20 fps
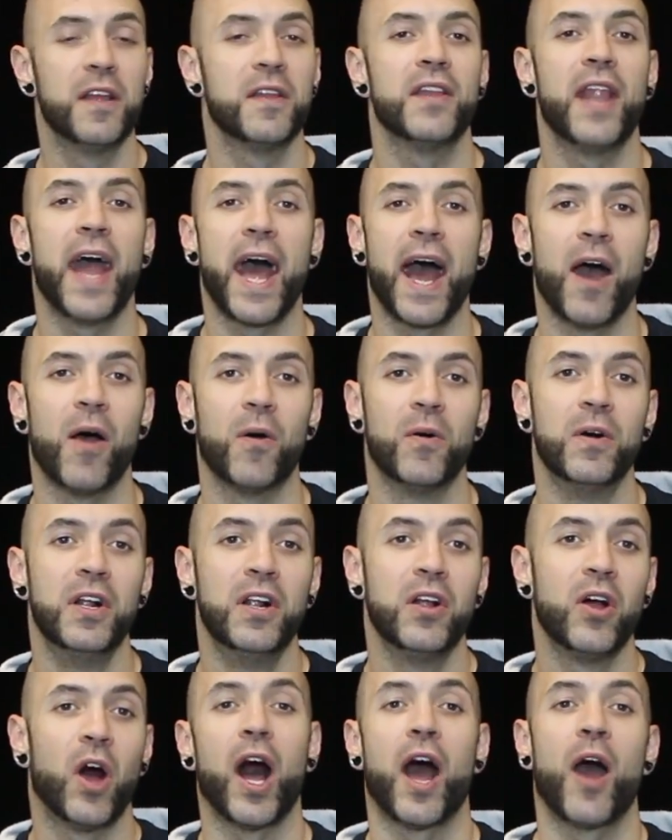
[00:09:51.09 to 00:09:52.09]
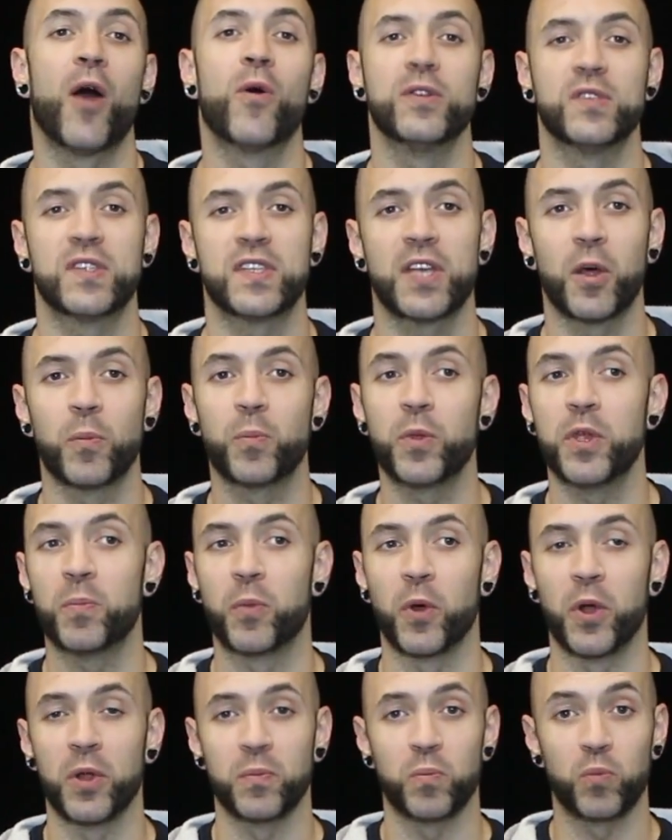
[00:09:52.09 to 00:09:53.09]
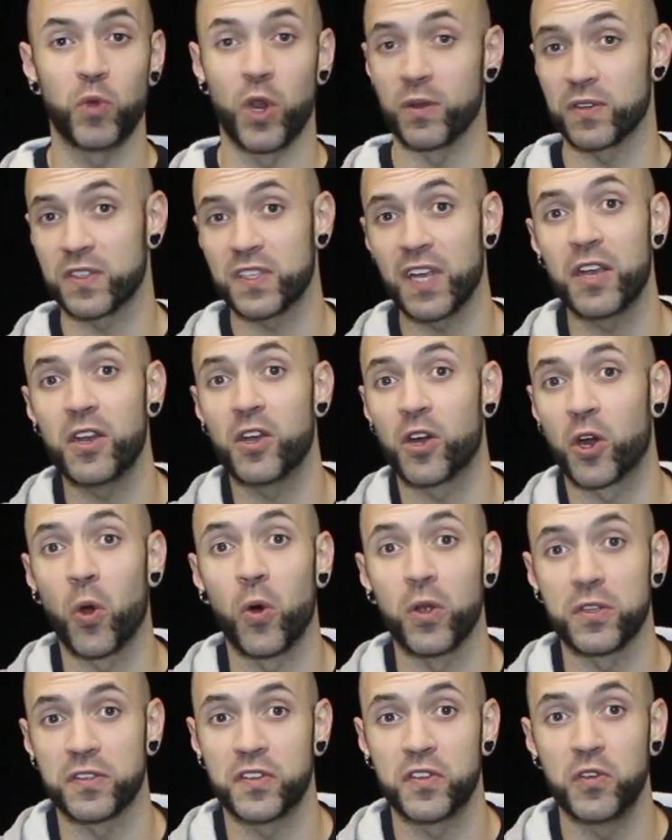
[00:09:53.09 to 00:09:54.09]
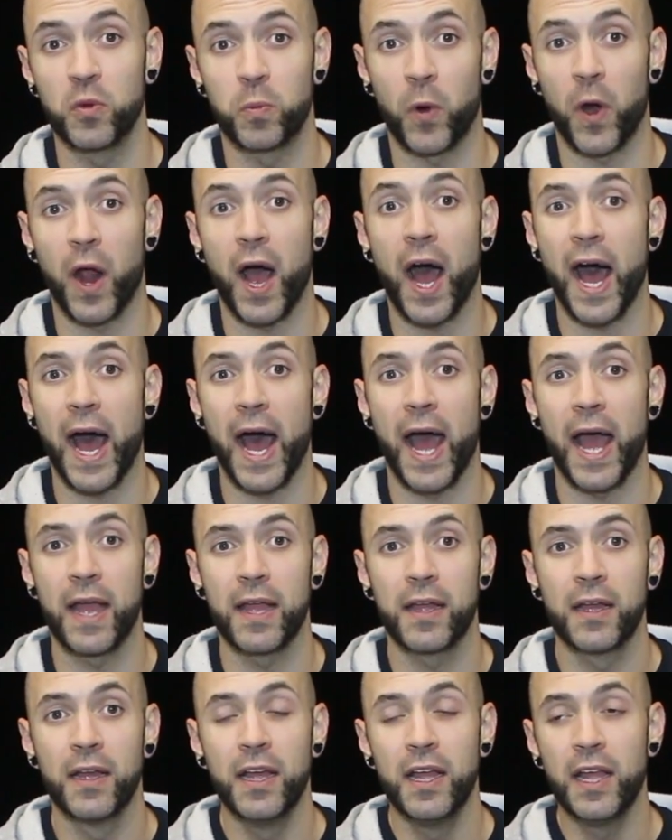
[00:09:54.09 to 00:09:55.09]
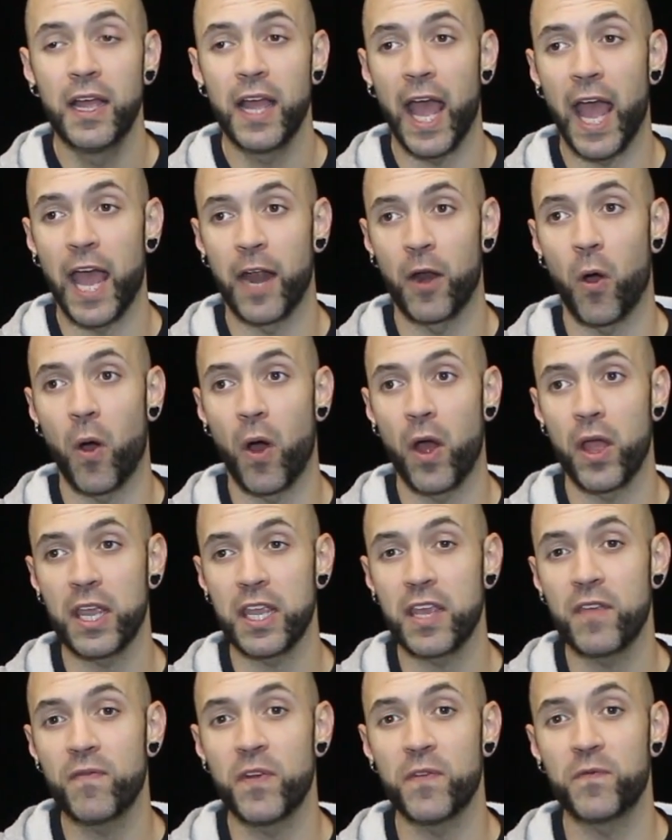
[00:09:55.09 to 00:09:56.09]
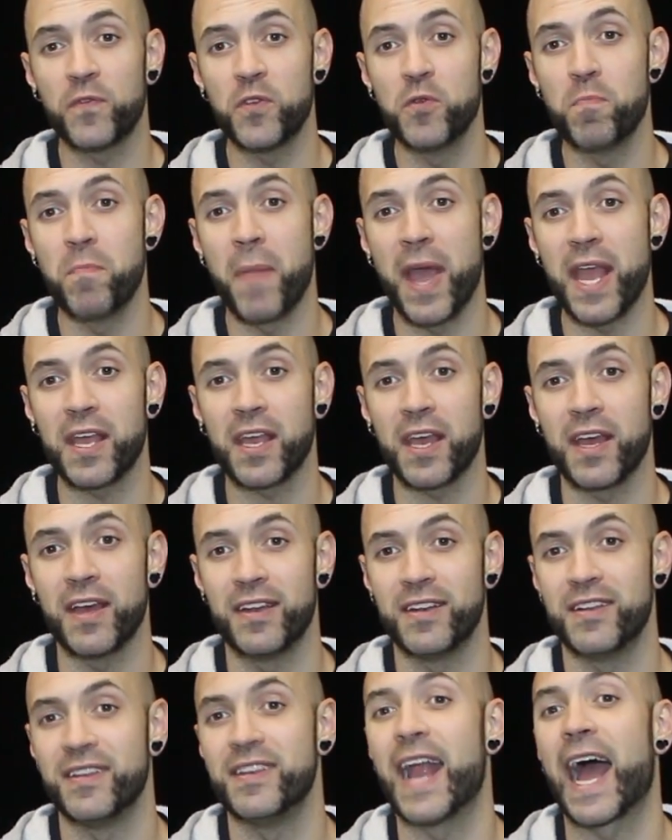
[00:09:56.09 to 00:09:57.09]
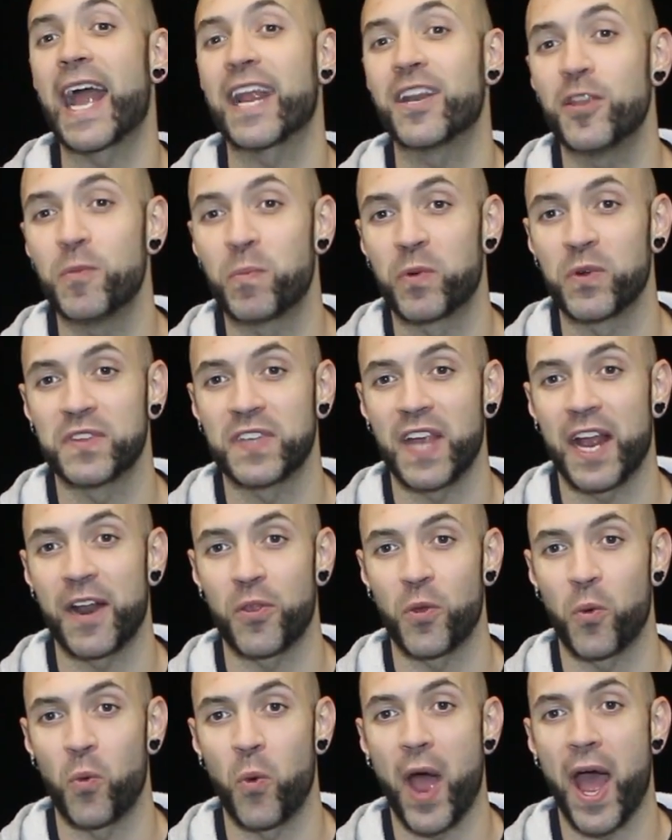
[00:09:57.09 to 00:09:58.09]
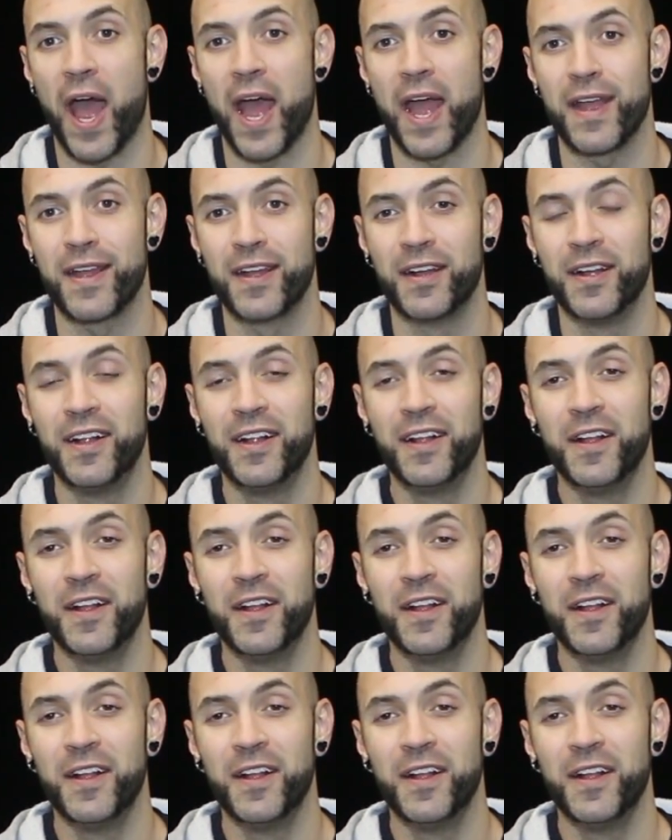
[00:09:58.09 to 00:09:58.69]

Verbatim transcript: Now, I always tell people, you know, set your goals super high, and even if you make it 90% of the way,